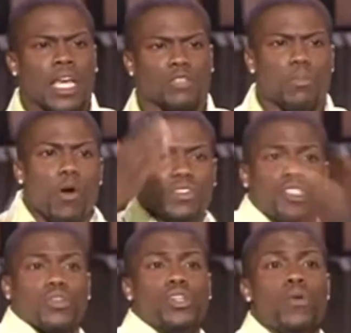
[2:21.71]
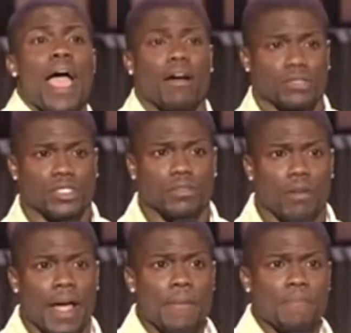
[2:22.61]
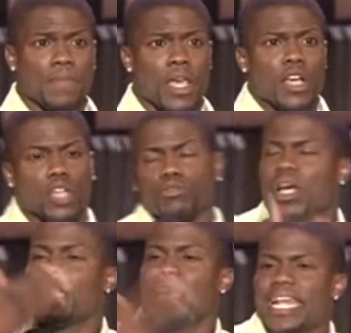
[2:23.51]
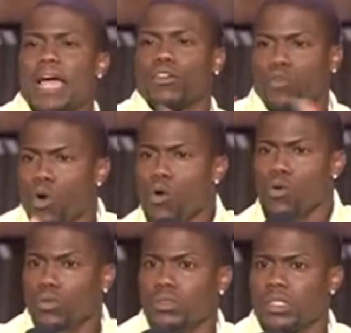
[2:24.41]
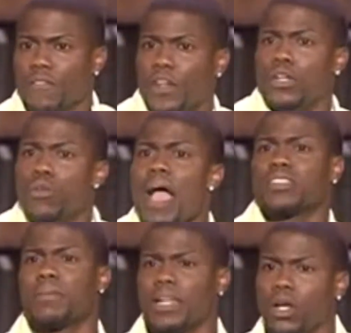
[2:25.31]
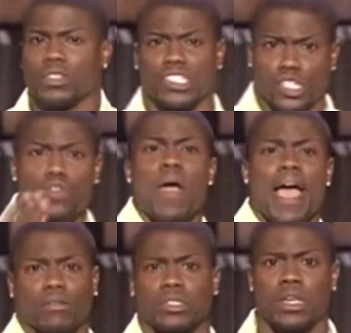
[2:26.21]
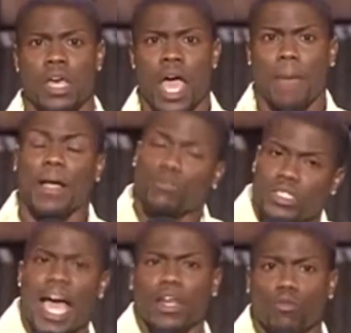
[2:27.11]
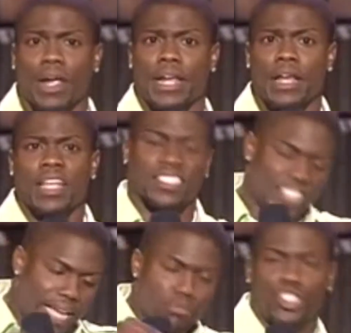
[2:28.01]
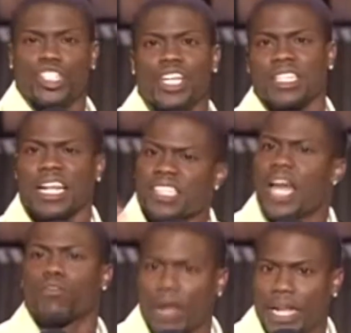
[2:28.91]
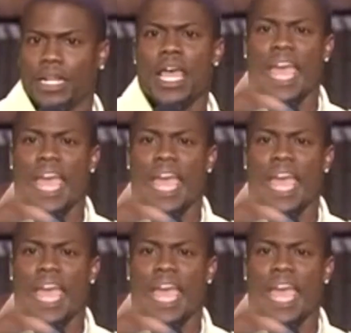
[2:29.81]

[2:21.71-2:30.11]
because we moved into a new house, right? So I'm trying to lay down the rules for the new house. I'm like, look, this is a new house. I'm not gonna tolerate the same shit that I tolerated